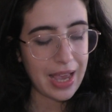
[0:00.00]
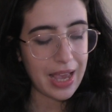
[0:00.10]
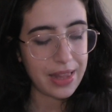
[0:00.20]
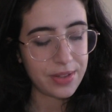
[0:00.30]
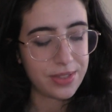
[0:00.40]

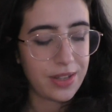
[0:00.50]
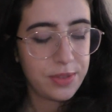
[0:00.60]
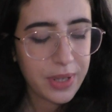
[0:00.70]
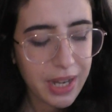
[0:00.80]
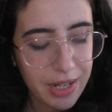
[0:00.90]
And those thoughts
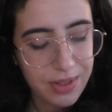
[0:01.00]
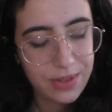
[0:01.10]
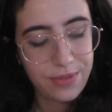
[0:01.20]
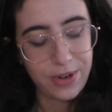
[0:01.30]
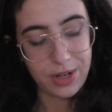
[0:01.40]
were kind of
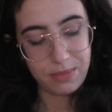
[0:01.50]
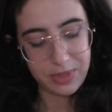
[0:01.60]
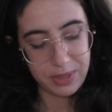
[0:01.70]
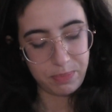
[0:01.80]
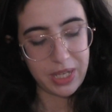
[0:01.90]

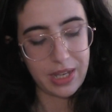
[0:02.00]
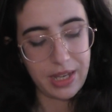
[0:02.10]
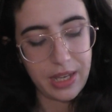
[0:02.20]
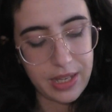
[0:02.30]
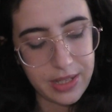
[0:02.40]
confirmed
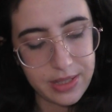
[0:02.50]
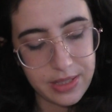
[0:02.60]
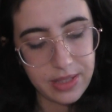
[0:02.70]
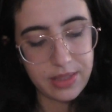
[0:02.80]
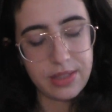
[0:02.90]
because
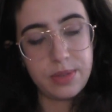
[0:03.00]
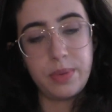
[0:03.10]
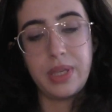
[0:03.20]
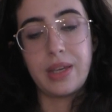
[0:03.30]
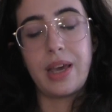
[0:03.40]
this
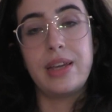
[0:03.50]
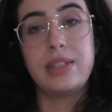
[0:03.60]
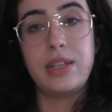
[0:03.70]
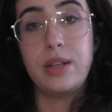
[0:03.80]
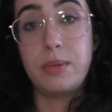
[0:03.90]
week I
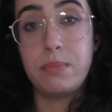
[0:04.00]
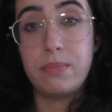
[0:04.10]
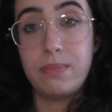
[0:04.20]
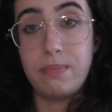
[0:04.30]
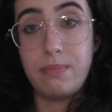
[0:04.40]
did
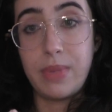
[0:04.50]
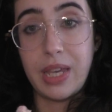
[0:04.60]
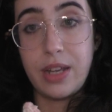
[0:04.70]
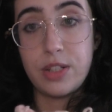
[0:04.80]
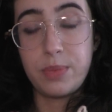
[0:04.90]
my
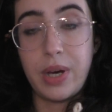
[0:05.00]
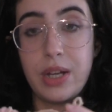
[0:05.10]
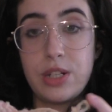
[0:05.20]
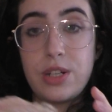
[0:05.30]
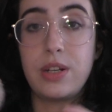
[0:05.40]
gauge
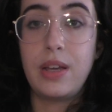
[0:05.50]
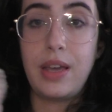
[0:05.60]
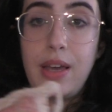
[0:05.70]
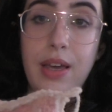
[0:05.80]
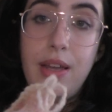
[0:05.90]
swatch,
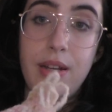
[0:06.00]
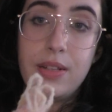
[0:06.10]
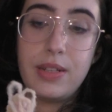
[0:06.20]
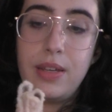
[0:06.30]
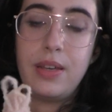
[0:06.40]

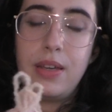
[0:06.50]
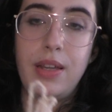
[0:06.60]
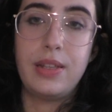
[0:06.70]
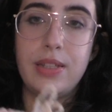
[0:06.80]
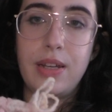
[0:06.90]
and
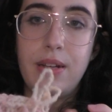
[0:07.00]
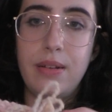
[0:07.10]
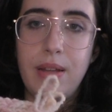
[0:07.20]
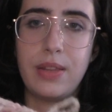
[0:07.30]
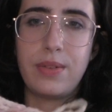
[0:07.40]
it's
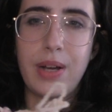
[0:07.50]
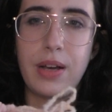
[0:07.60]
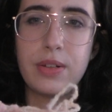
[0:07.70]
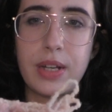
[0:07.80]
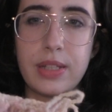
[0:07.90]
done in the
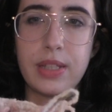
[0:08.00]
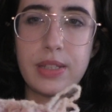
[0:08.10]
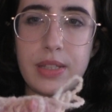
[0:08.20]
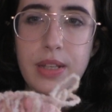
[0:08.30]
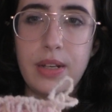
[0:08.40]
round because
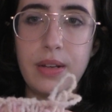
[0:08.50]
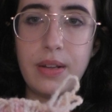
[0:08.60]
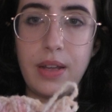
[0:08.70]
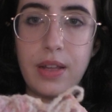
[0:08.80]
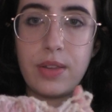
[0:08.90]
it's an
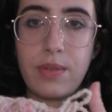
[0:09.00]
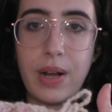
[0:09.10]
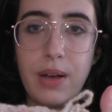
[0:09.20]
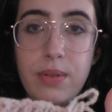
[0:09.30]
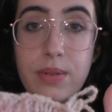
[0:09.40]
in the
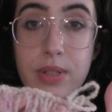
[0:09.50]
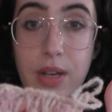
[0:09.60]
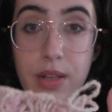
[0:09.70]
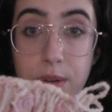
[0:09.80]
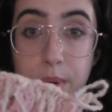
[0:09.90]
round
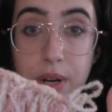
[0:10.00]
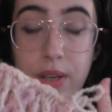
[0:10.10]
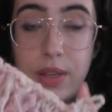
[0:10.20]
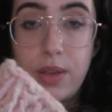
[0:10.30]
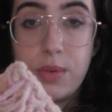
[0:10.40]
colorwork
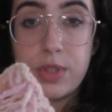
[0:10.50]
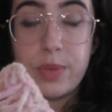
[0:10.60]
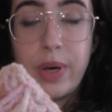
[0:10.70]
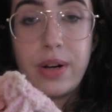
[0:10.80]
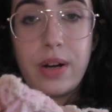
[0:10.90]
yoke
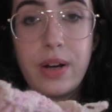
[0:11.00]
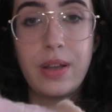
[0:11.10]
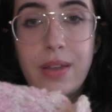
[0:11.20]
sweater.